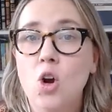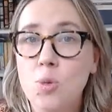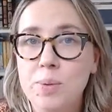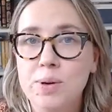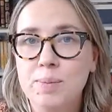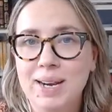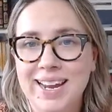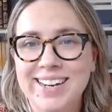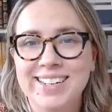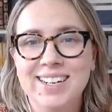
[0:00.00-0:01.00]
open
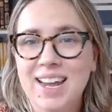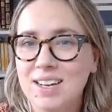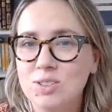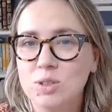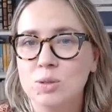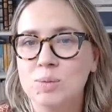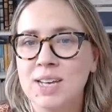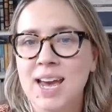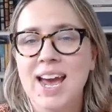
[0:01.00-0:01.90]
plan classrooms